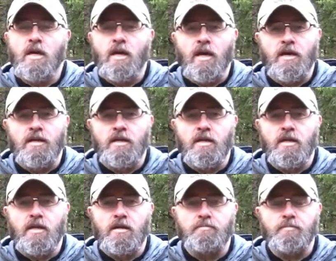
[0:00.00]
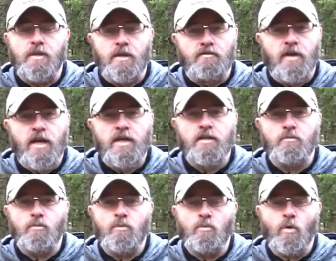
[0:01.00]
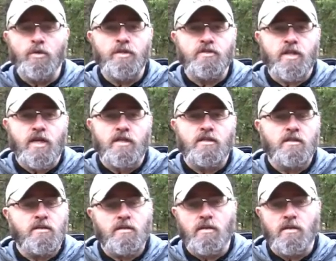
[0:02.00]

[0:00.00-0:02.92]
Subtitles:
and if I hadn't worn this jacket,